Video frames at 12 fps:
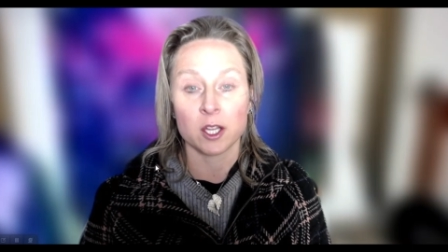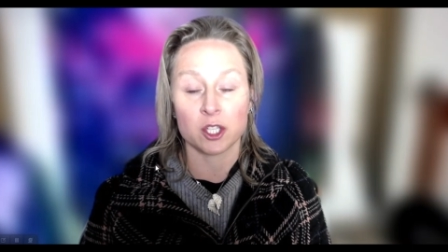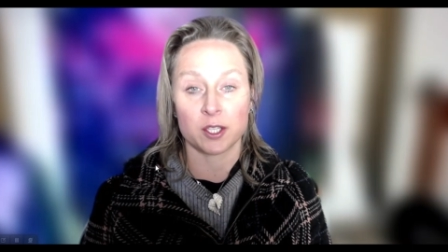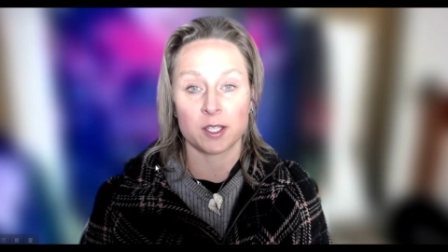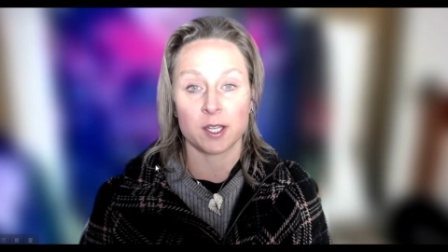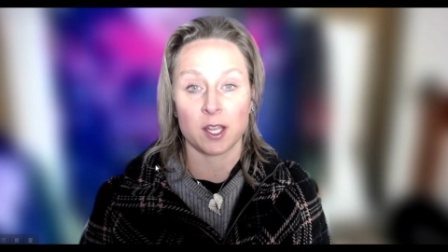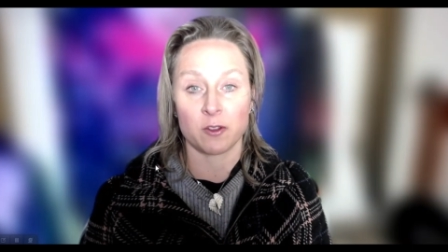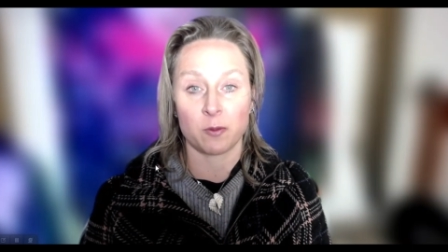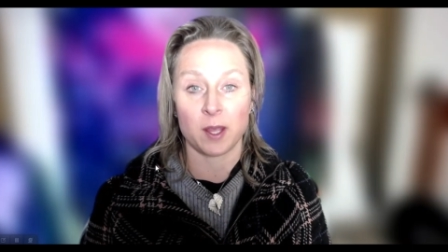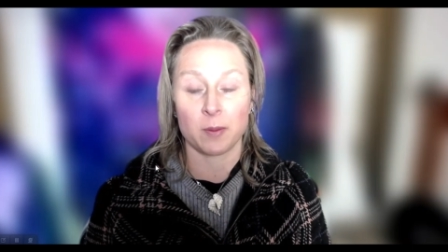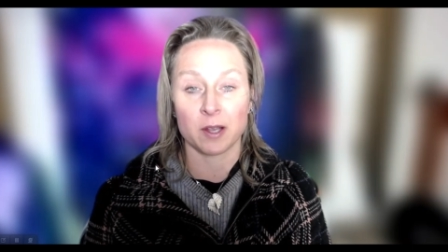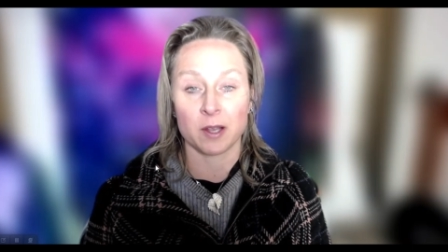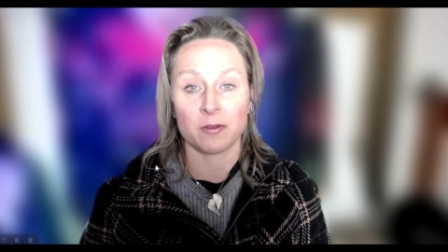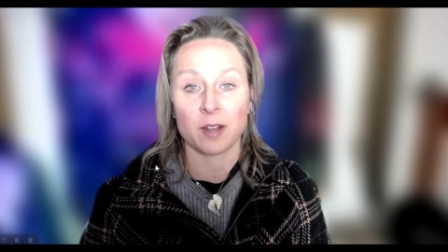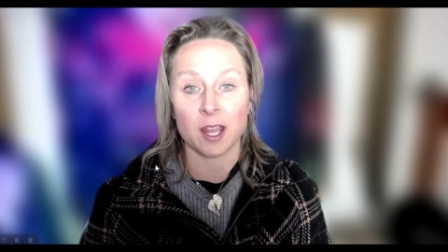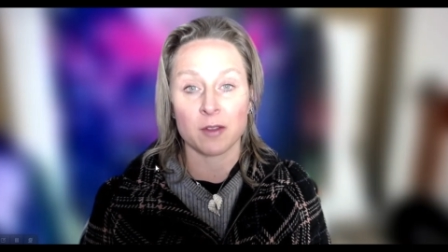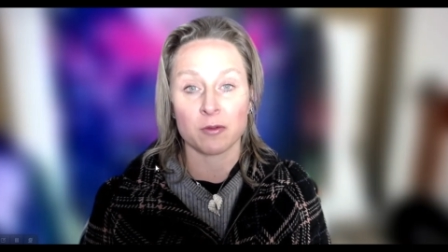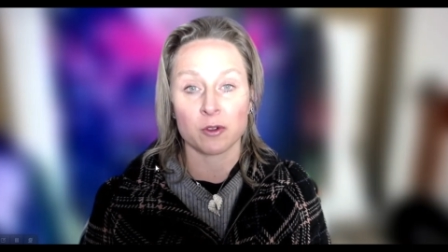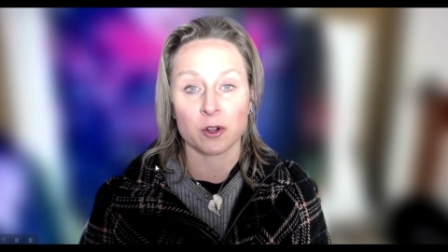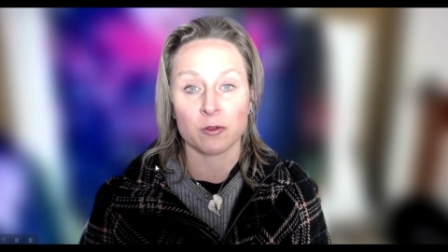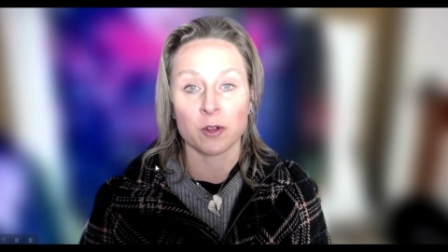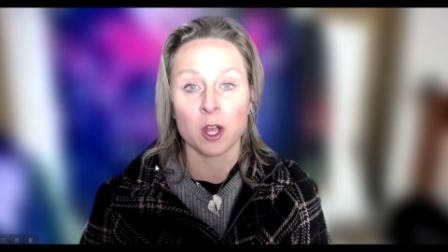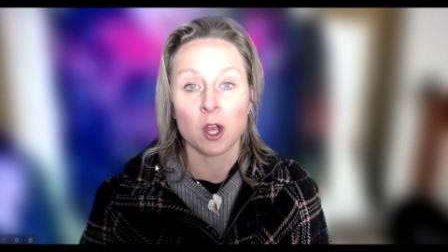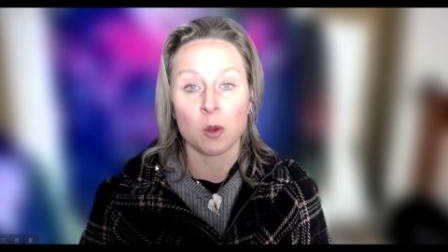just to give people a flavour
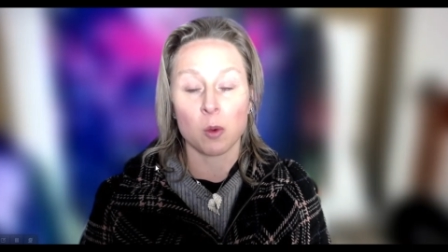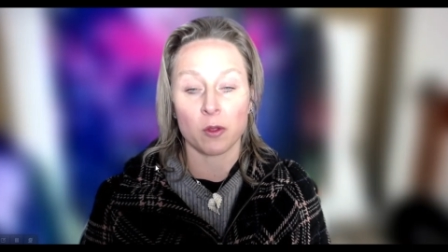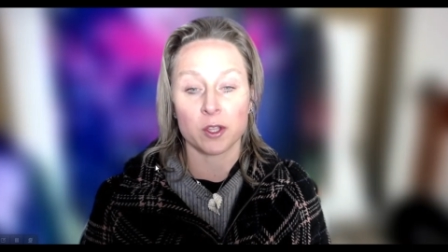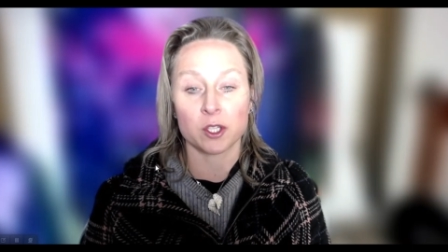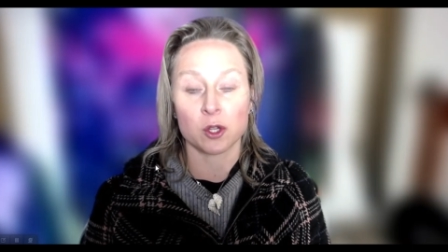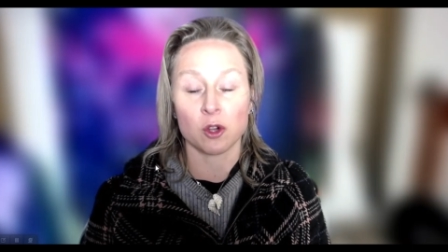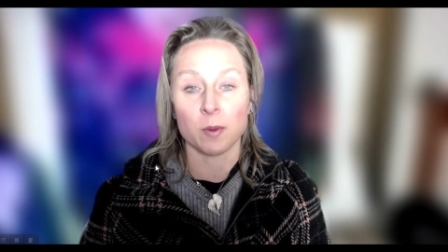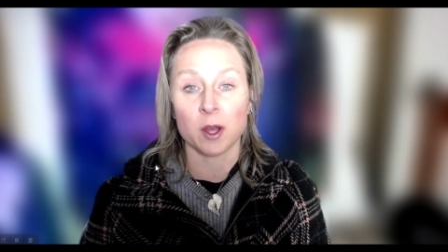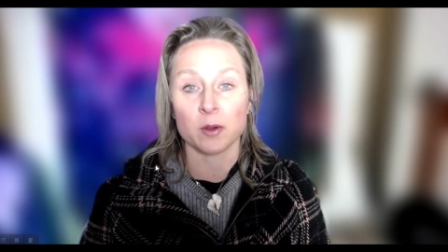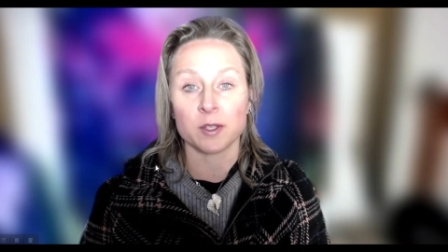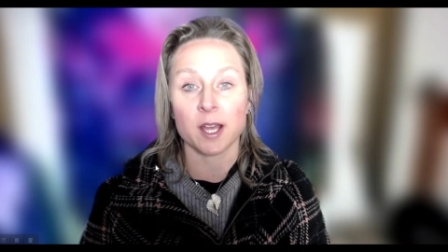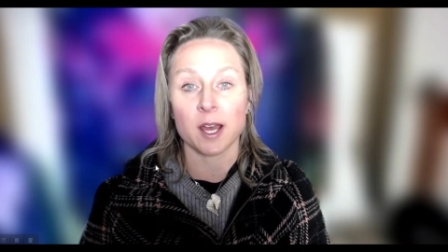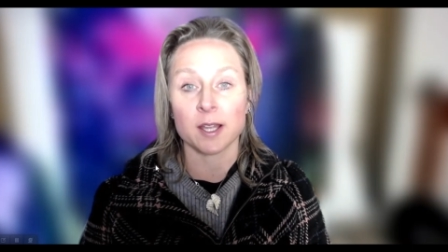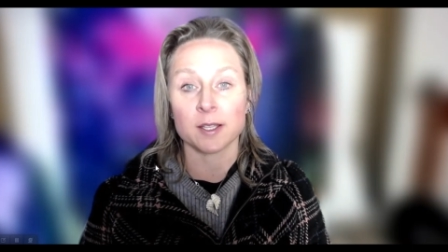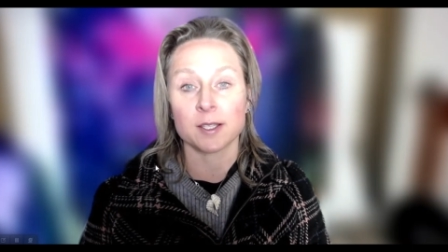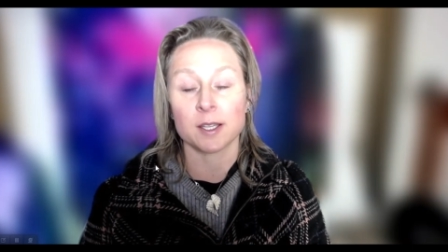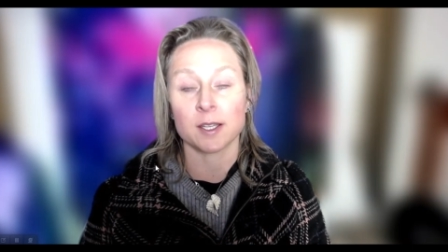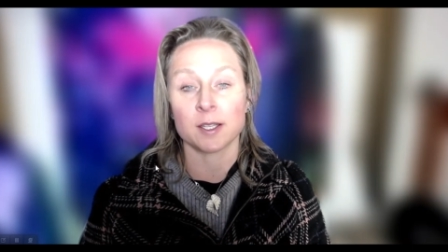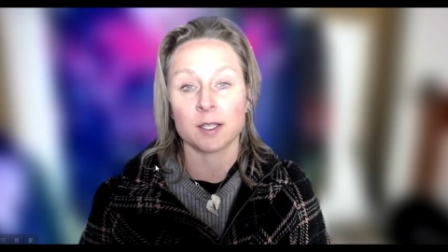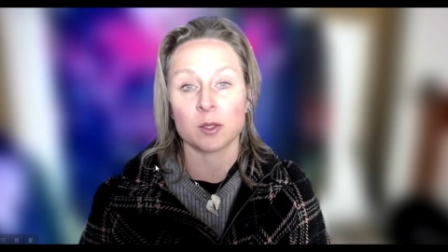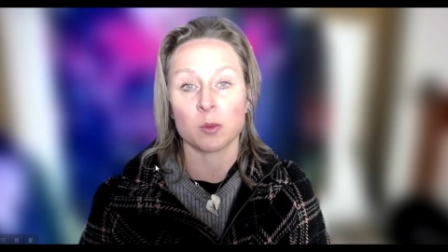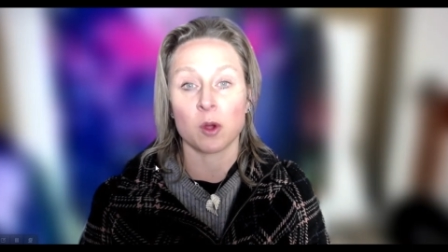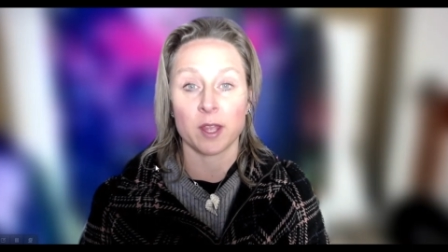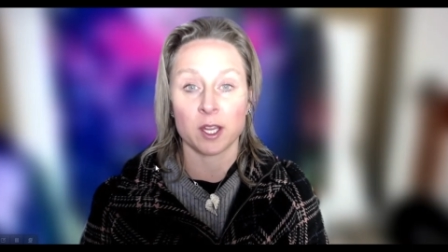of what this hormone does and
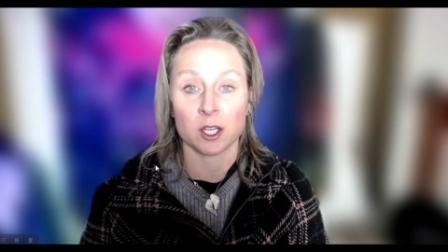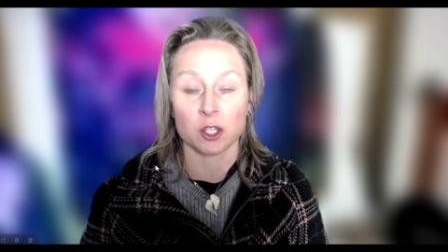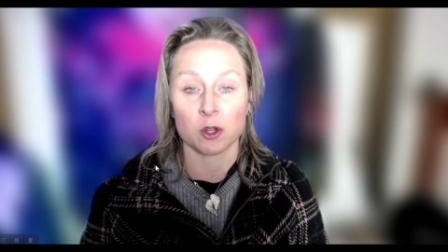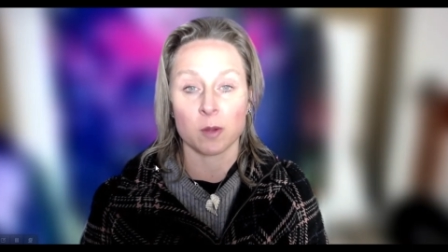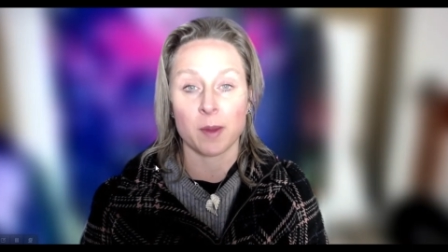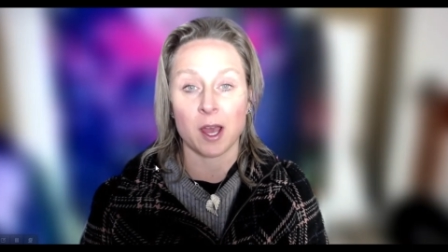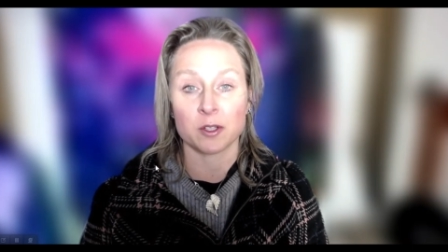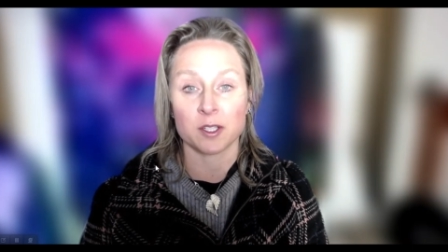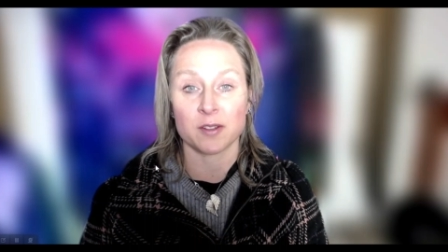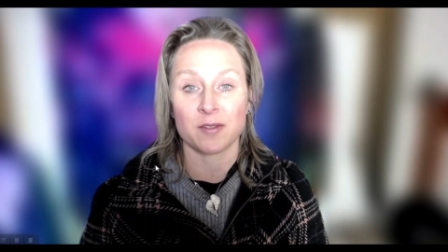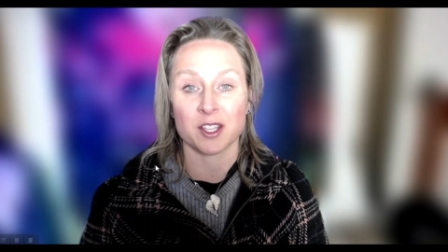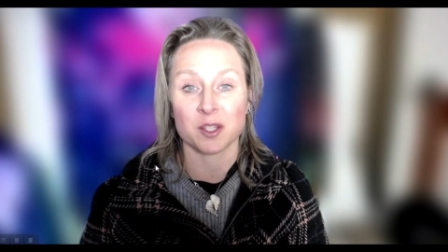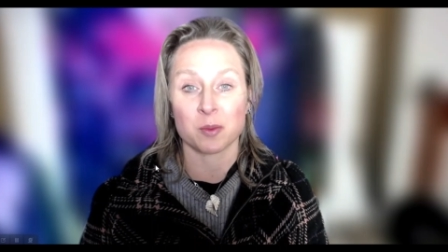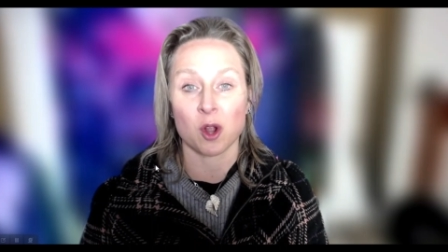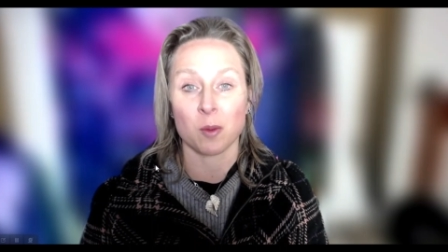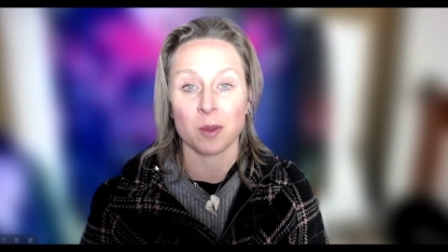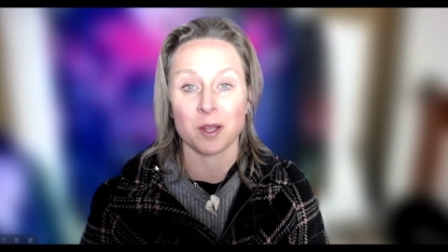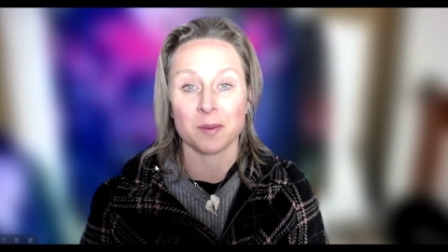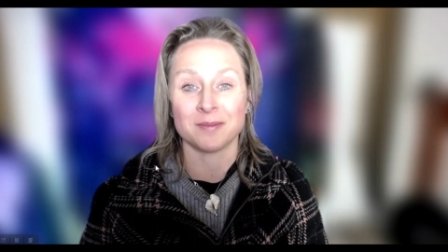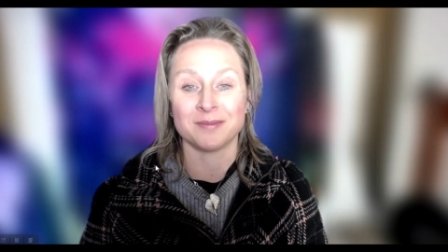what they can do about it if there's a problem.